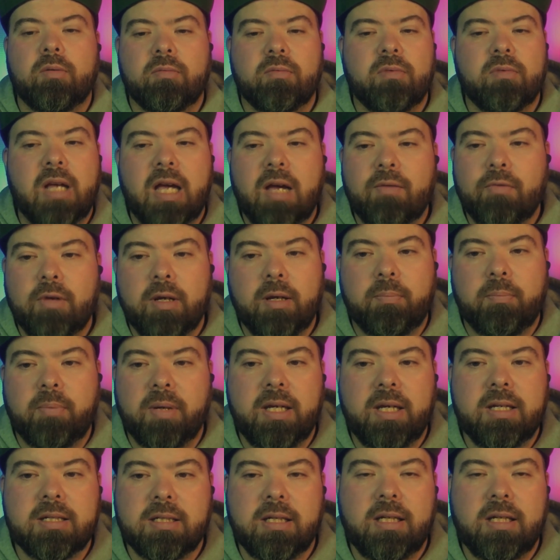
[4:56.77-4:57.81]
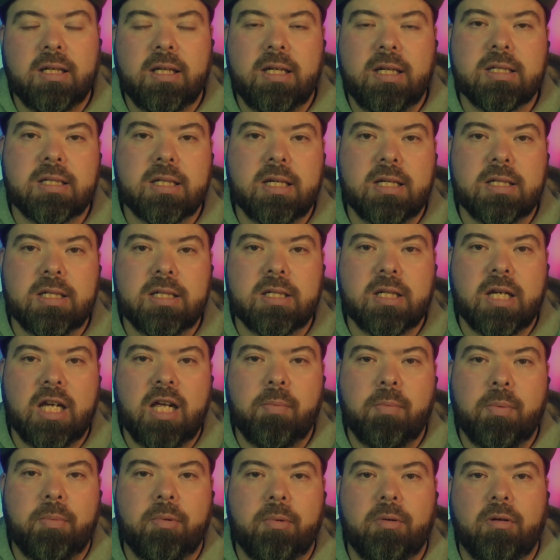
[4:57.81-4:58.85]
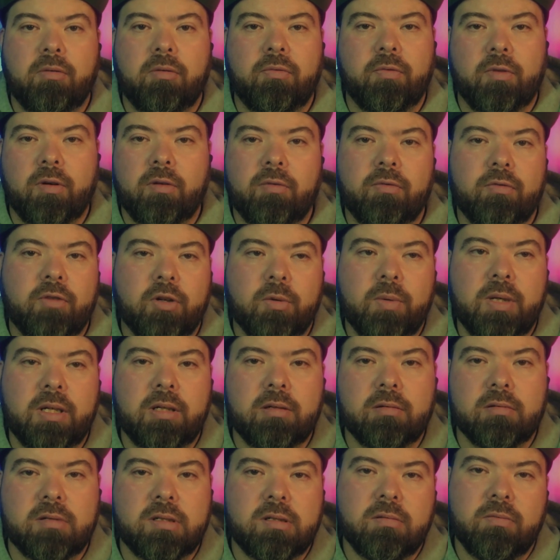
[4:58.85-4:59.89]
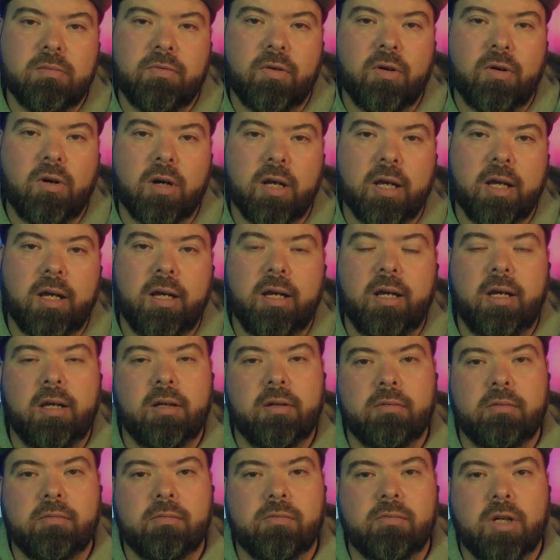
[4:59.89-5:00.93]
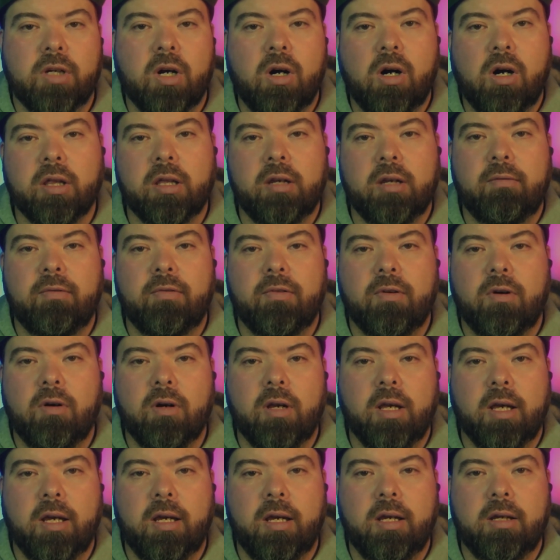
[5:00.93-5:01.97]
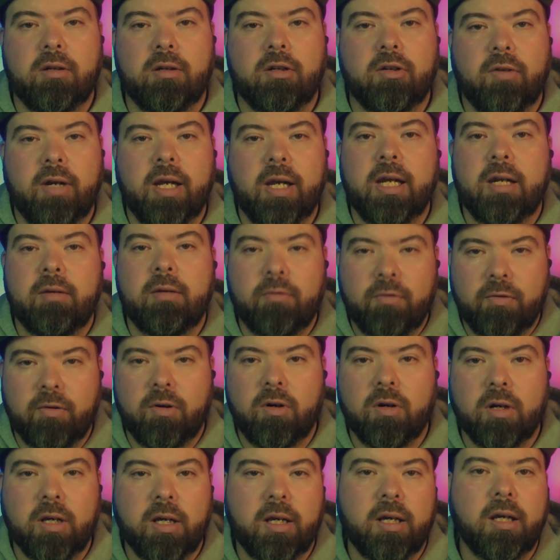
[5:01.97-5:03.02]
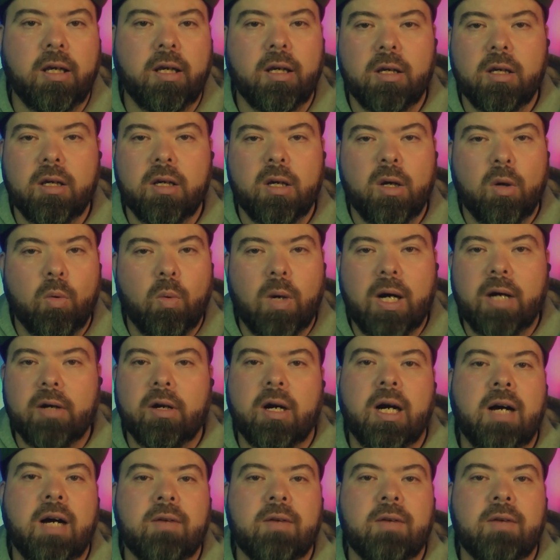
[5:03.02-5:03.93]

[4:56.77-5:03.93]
every PC these days is capable of doing 4K and recording in 4K and creating in 4K. Why not have